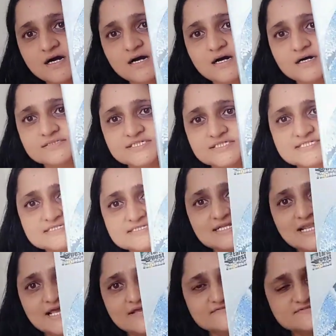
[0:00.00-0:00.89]
this is a
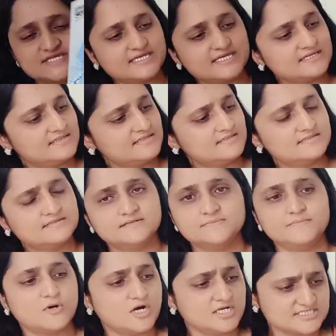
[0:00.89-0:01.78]
life cycle
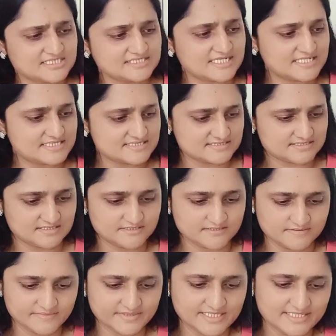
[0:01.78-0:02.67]
box. It has, I
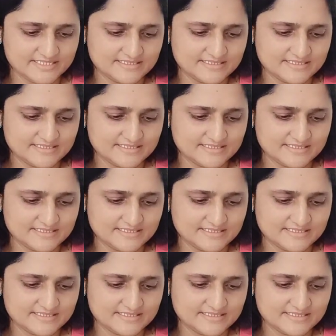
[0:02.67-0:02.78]
mean,